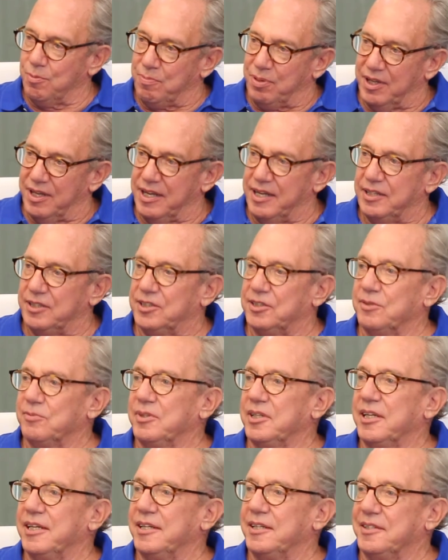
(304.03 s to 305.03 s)
plates, and we
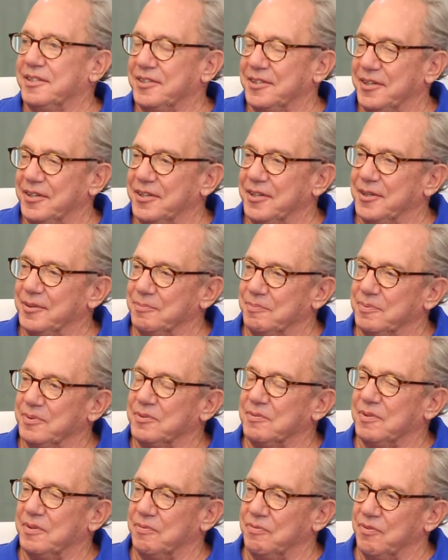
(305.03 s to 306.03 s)
had
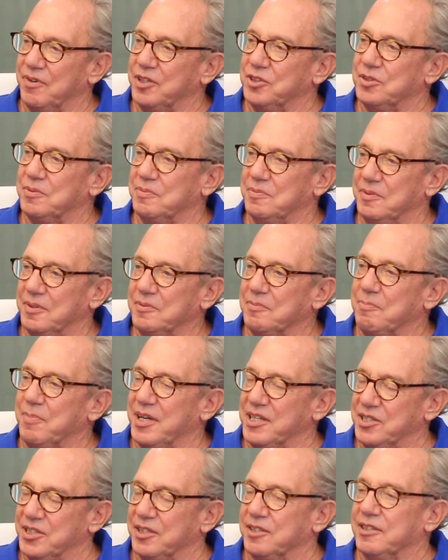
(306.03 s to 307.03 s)
French,
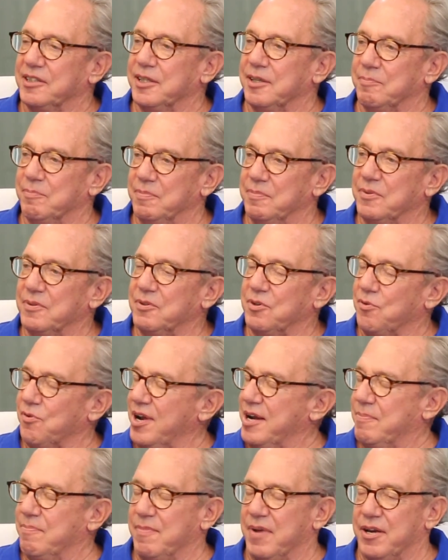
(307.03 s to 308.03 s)
basically a
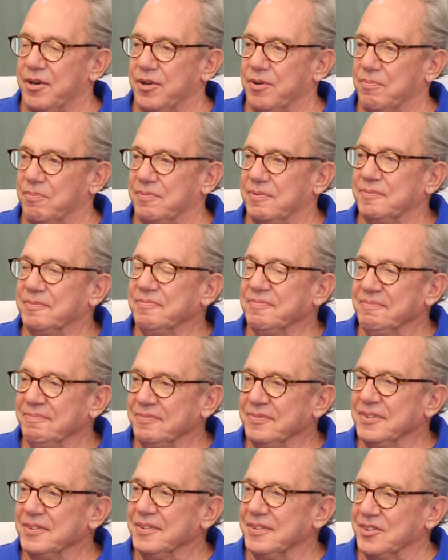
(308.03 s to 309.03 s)
great menu,
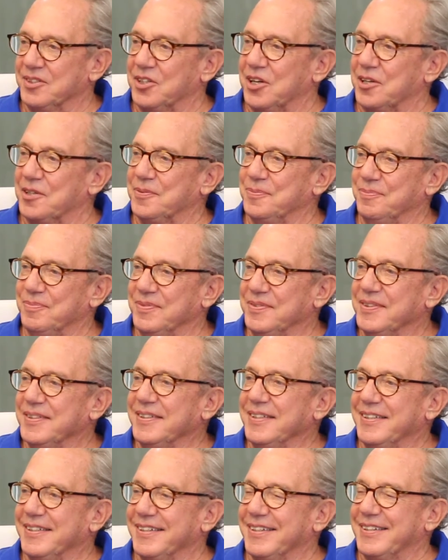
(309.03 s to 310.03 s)
duck.
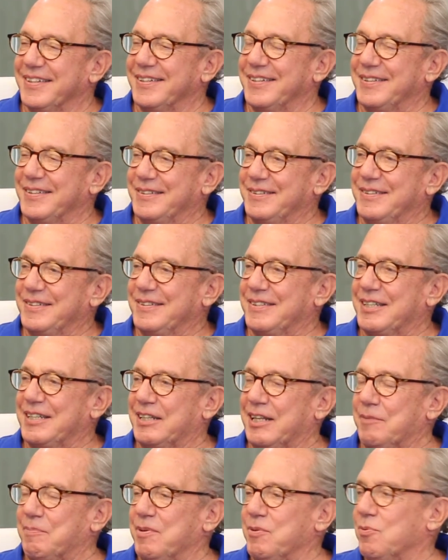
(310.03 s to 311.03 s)
They
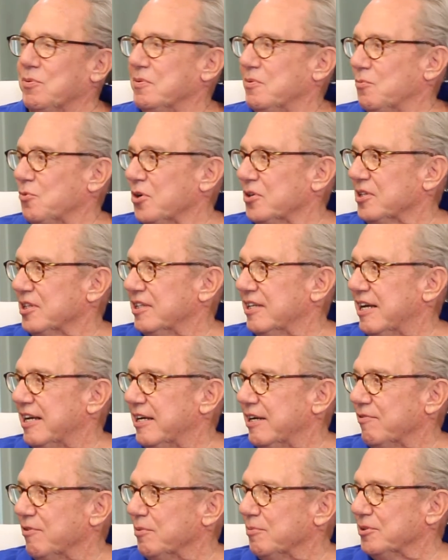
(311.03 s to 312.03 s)
let me work the line
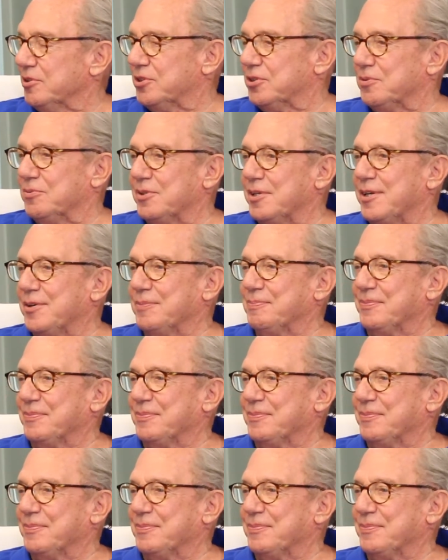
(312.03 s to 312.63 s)
every once in a while.